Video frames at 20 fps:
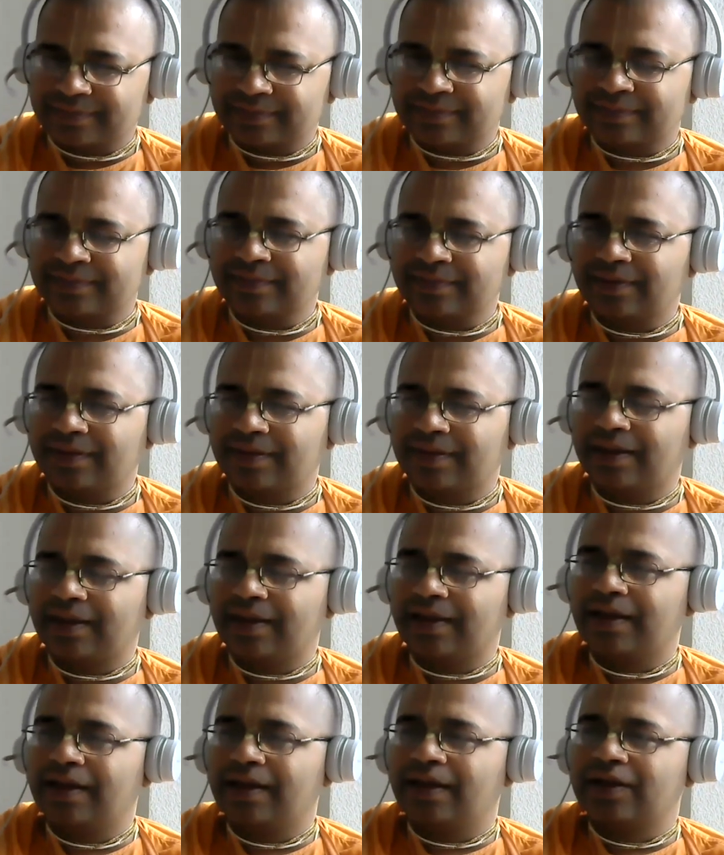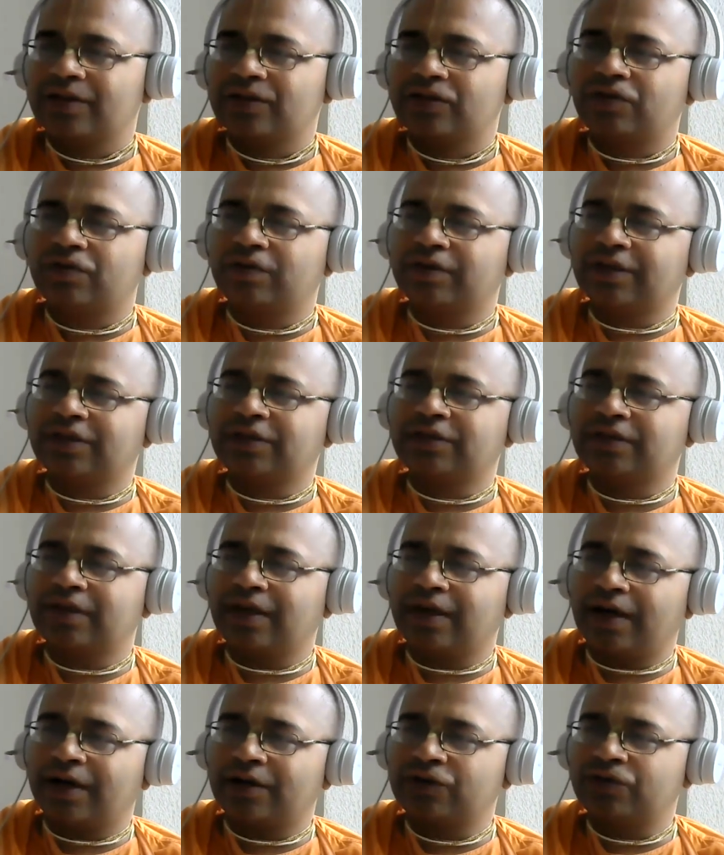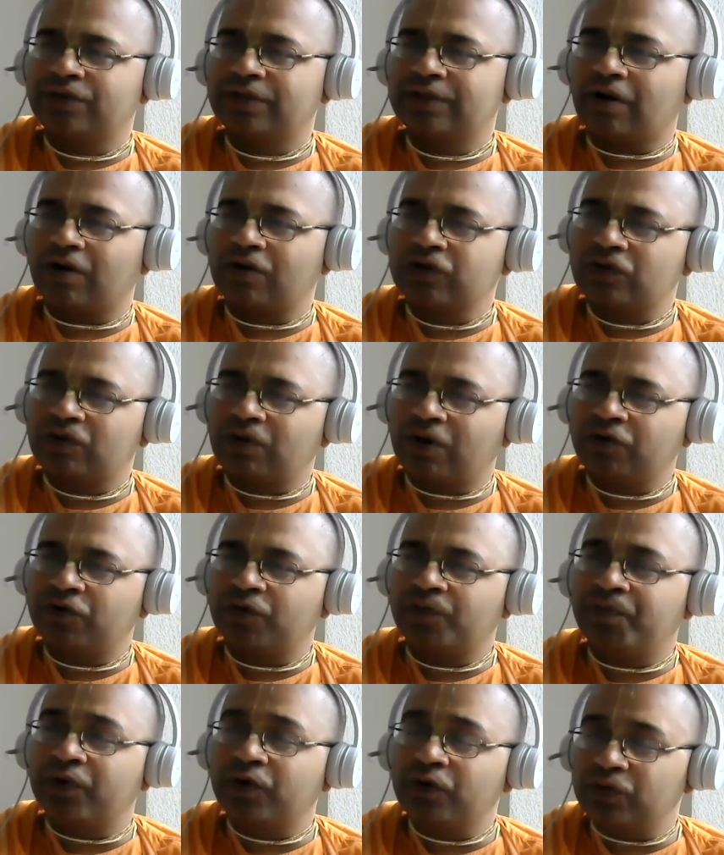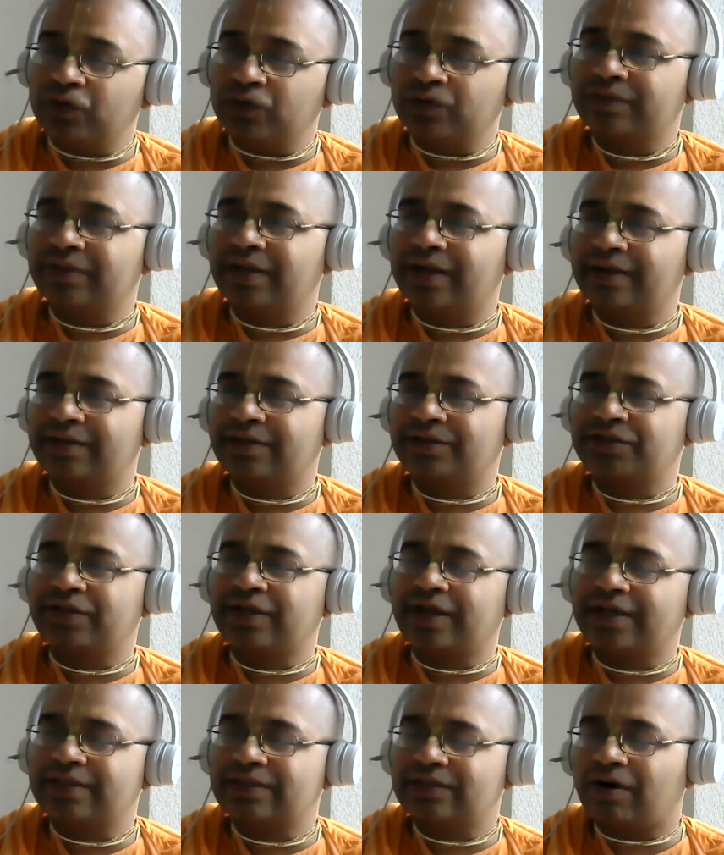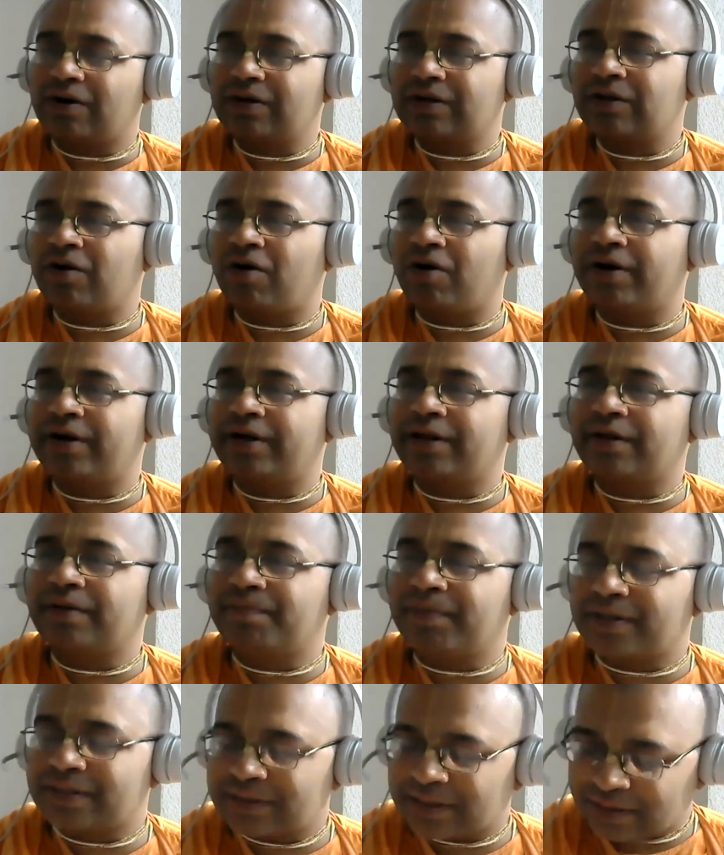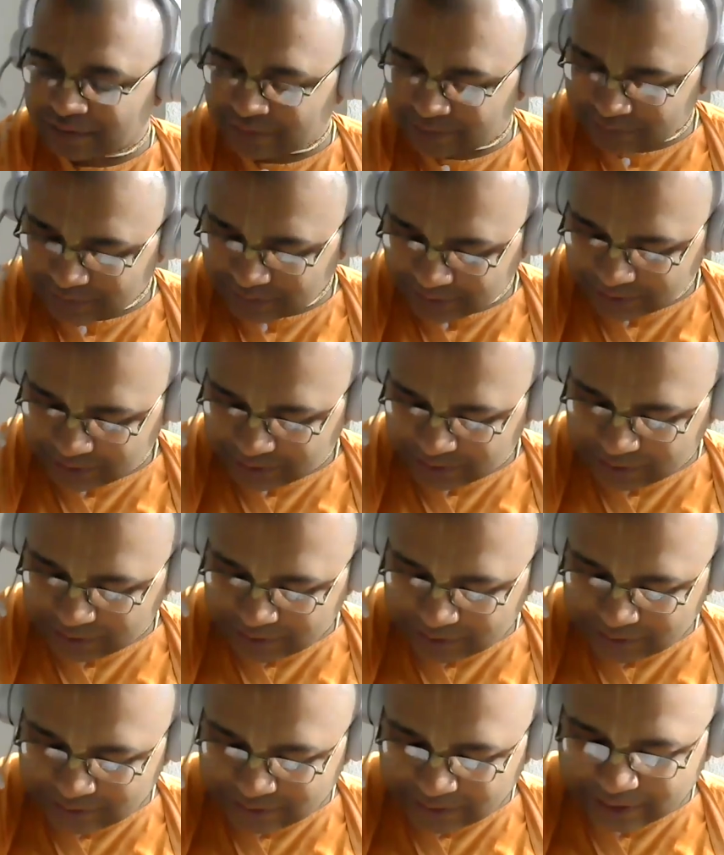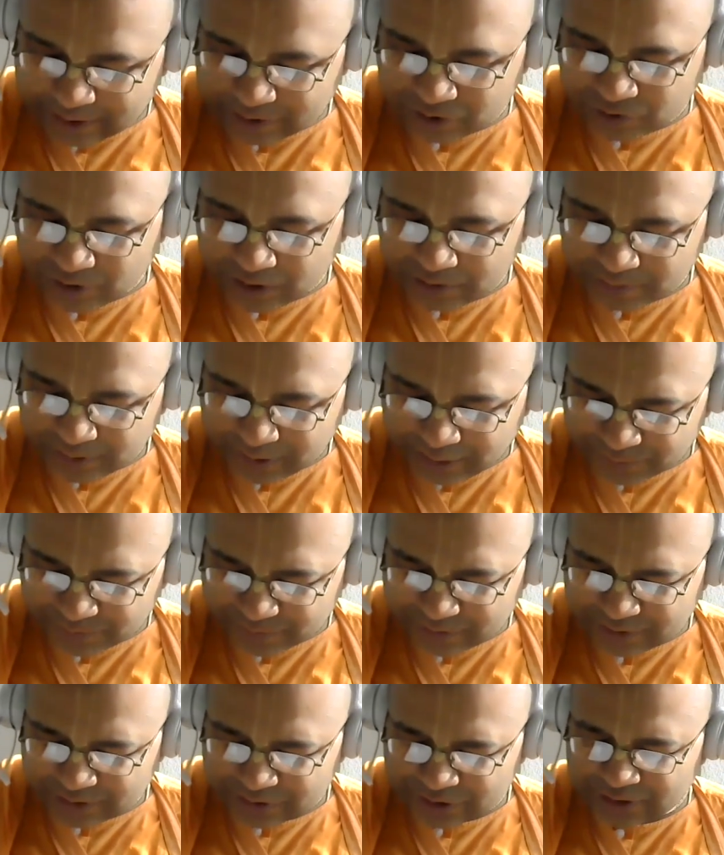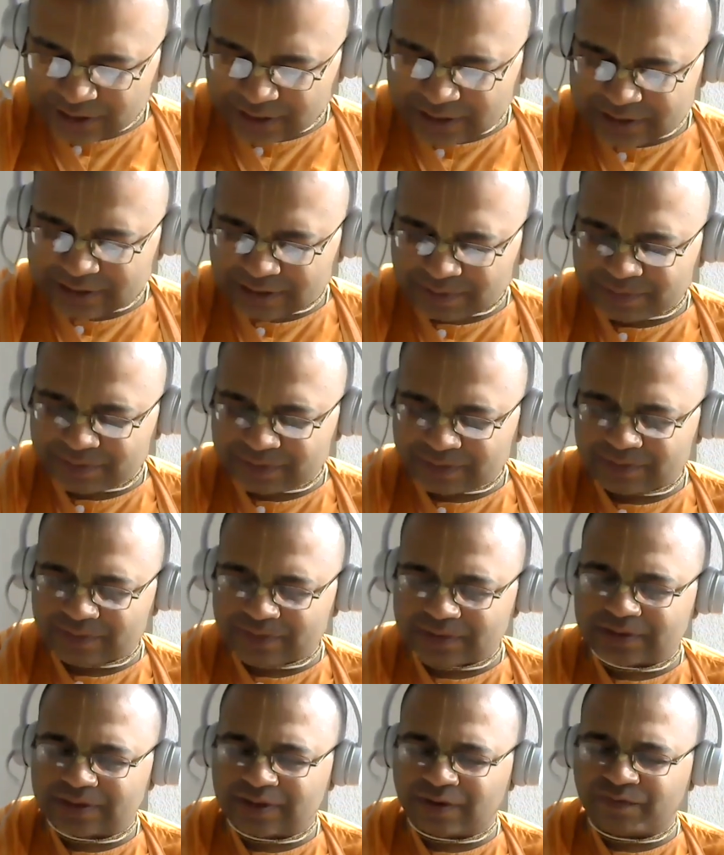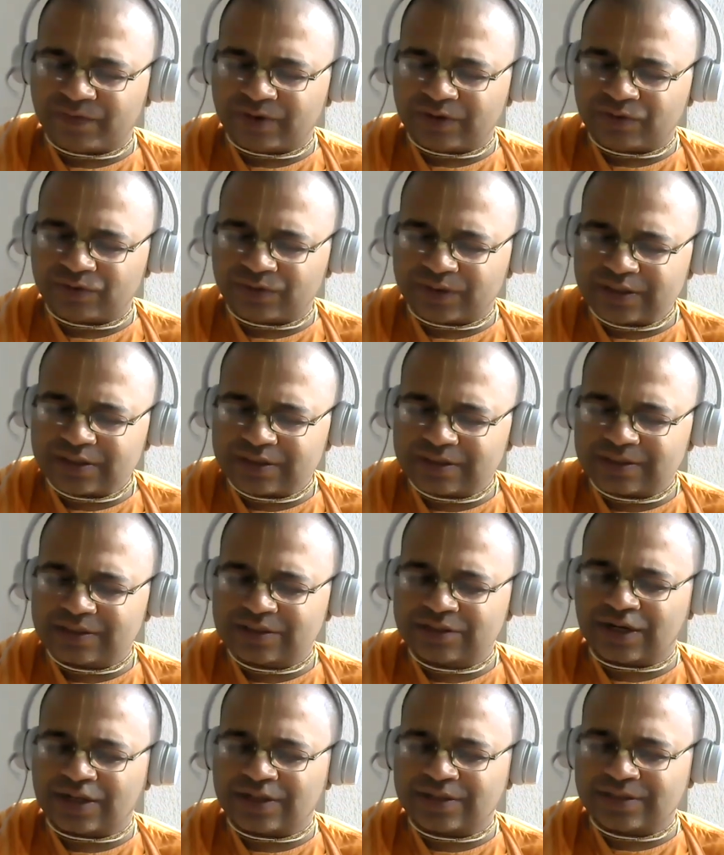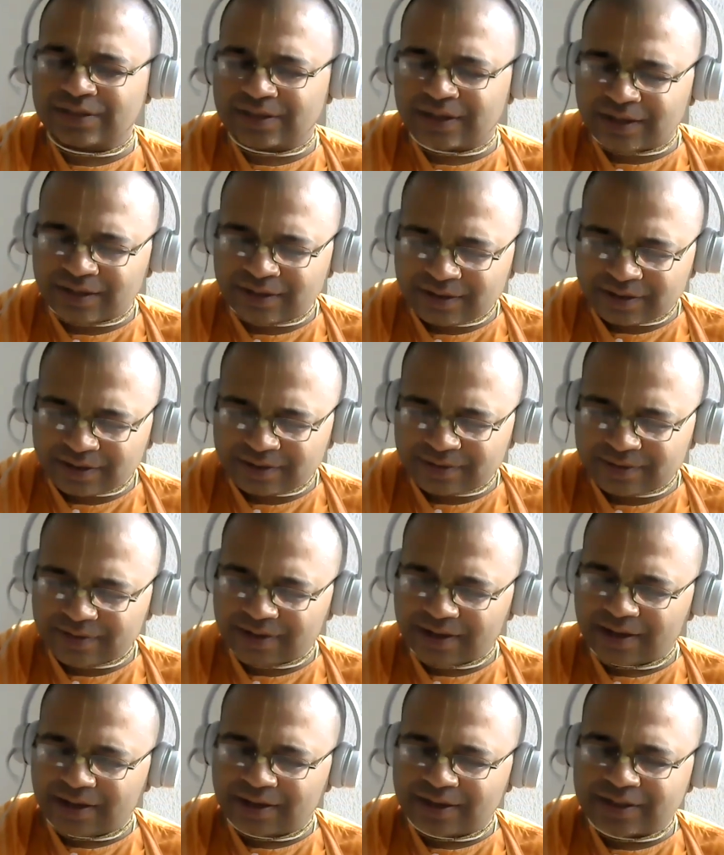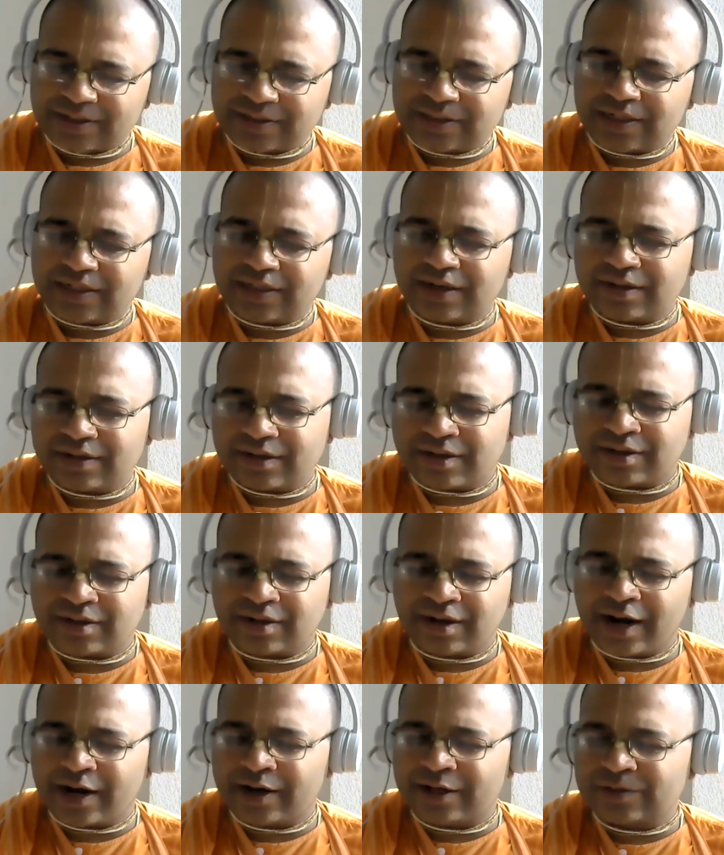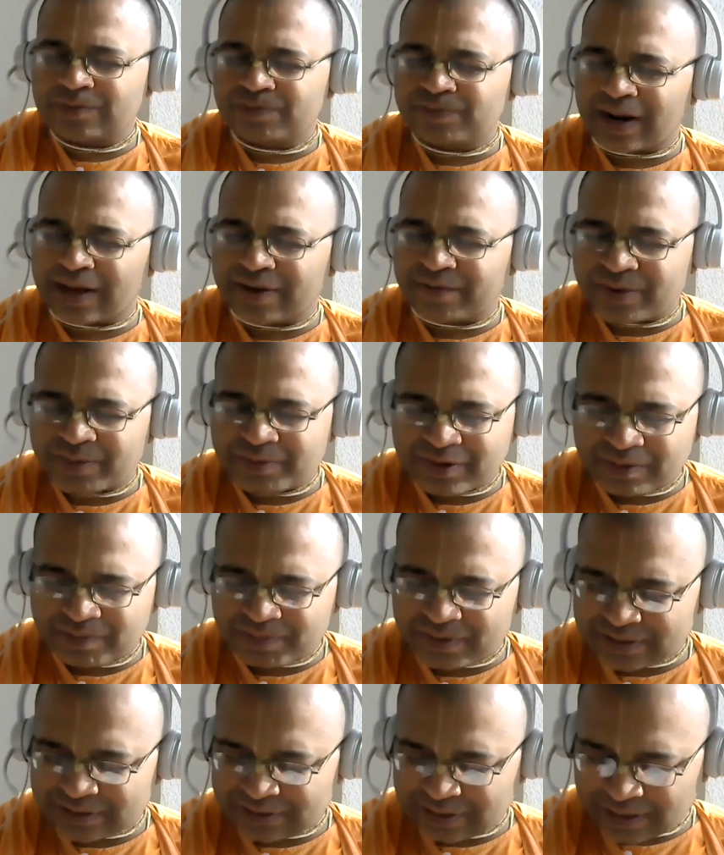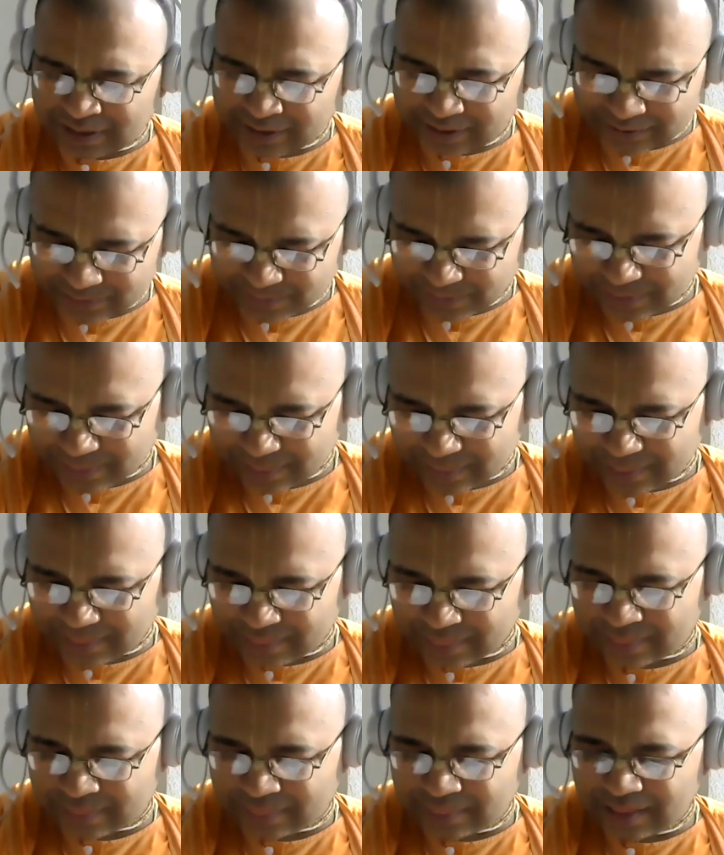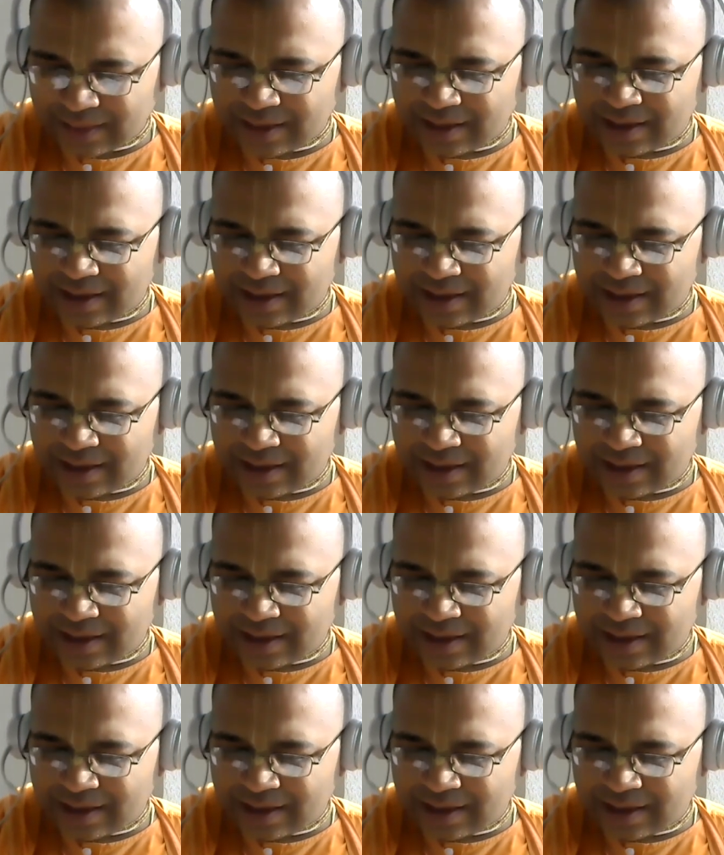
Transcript: Hmm? So Krishna, Arjun is also want to prove that Krishna is not an ordinary person like you and me. Krishna is some someone who is transcendental, he is eternal, and his primeval personality. Hmm?